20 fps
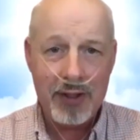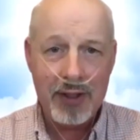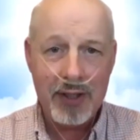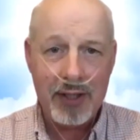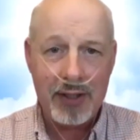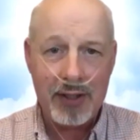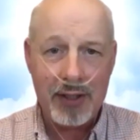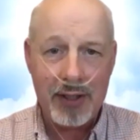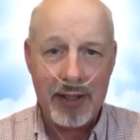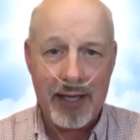
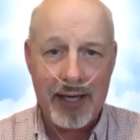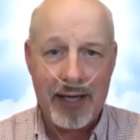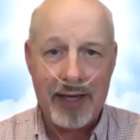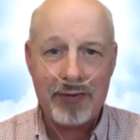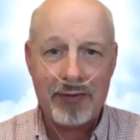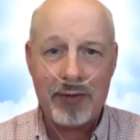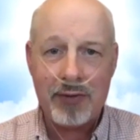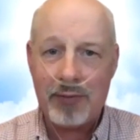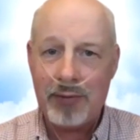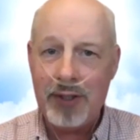And the
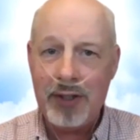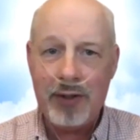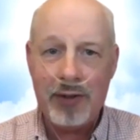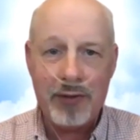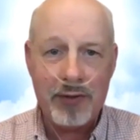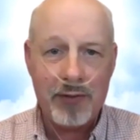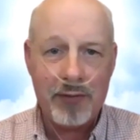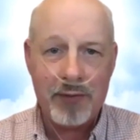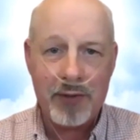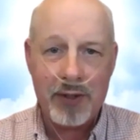last 3
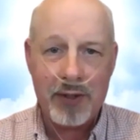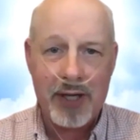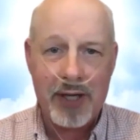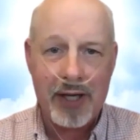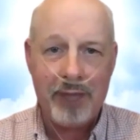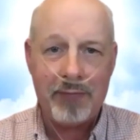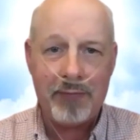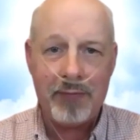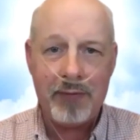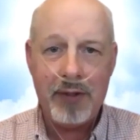years of her
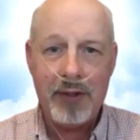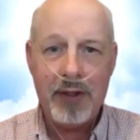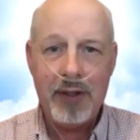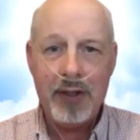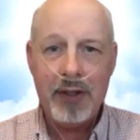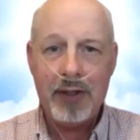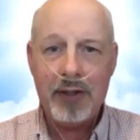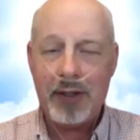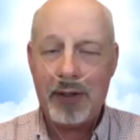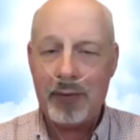life,
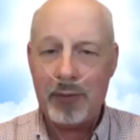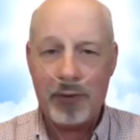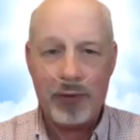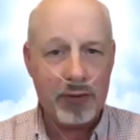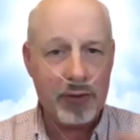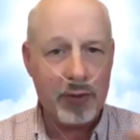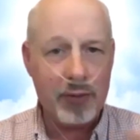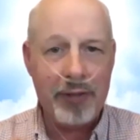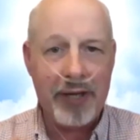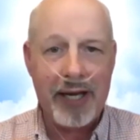it was
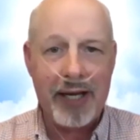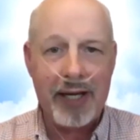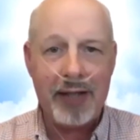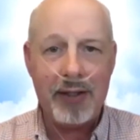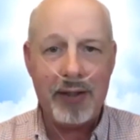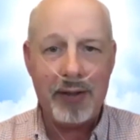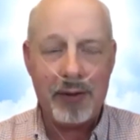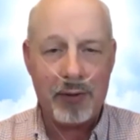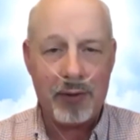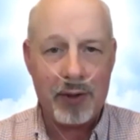so bad,
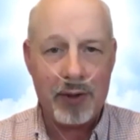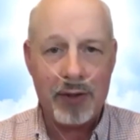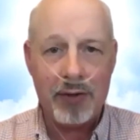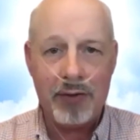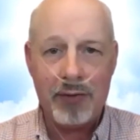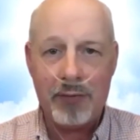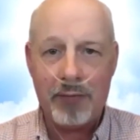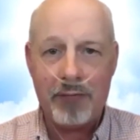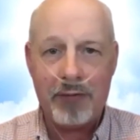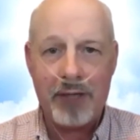her organs
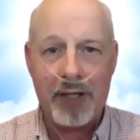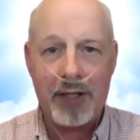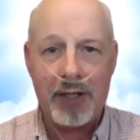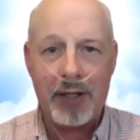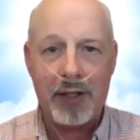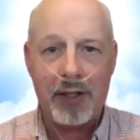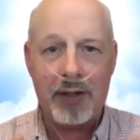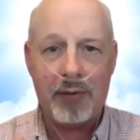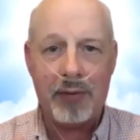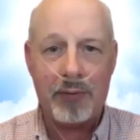were failing,
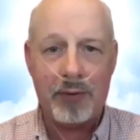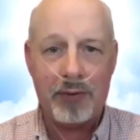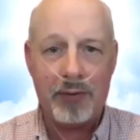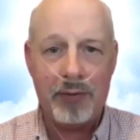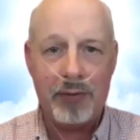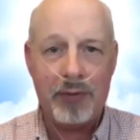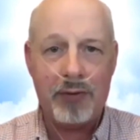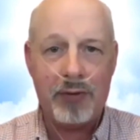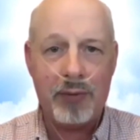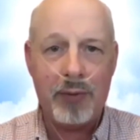and she
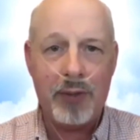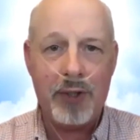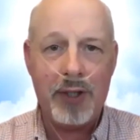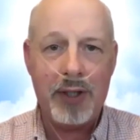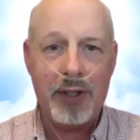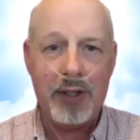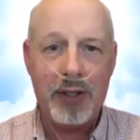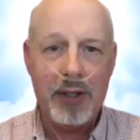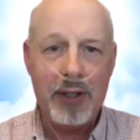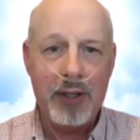was so
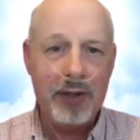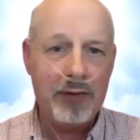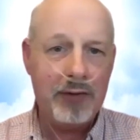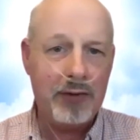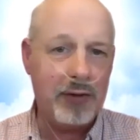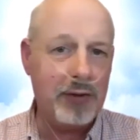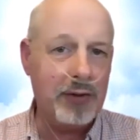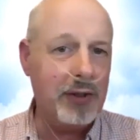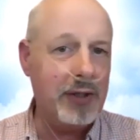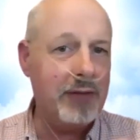weak, she
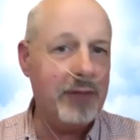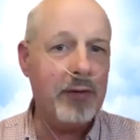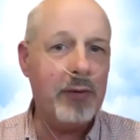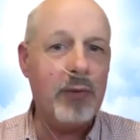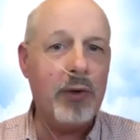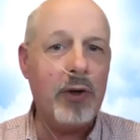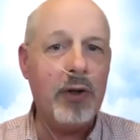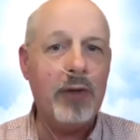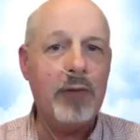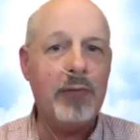couldn't even
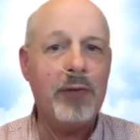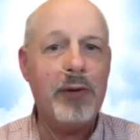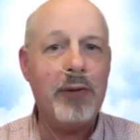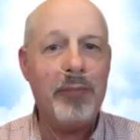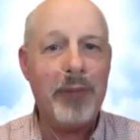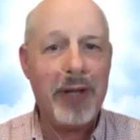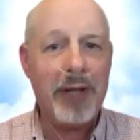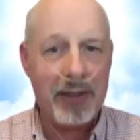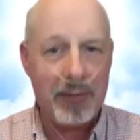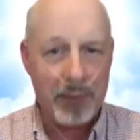roll over in
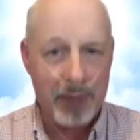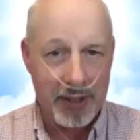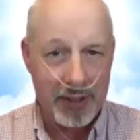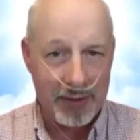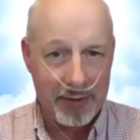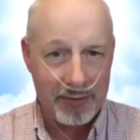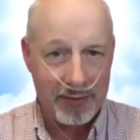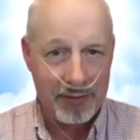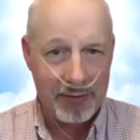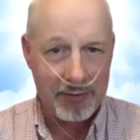bed without
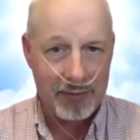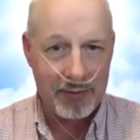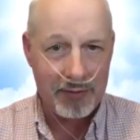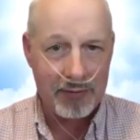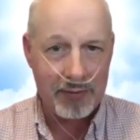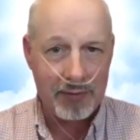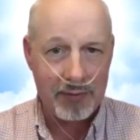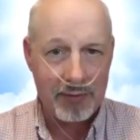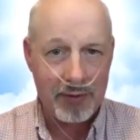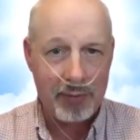
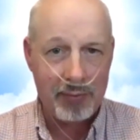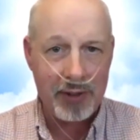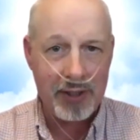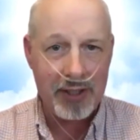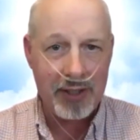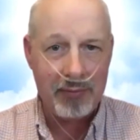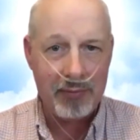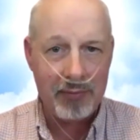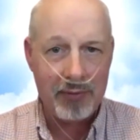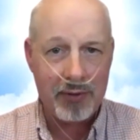assistance. So I
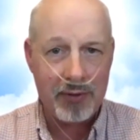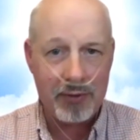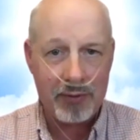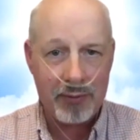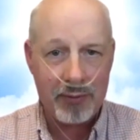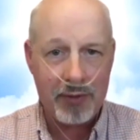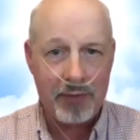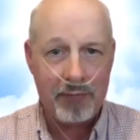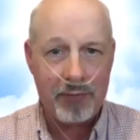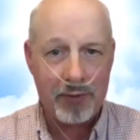became her
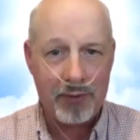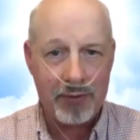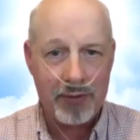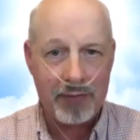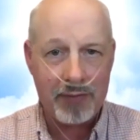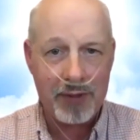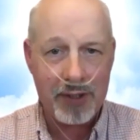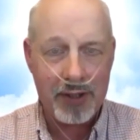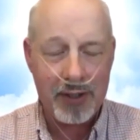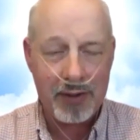
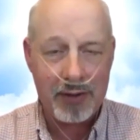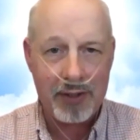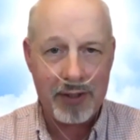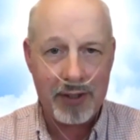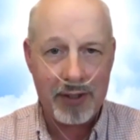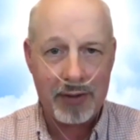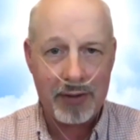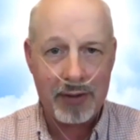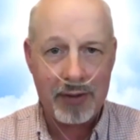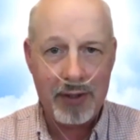24/7
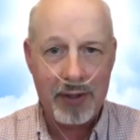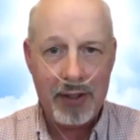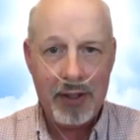caretaker.